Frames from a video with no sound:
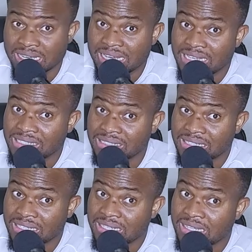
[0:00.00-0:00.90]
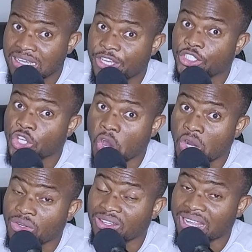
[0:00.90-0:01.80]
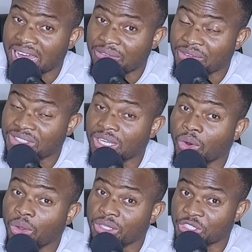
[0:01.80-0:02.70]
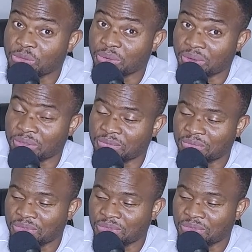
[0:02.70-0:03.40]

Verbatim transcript: is eternal life, is the Holy Spirit.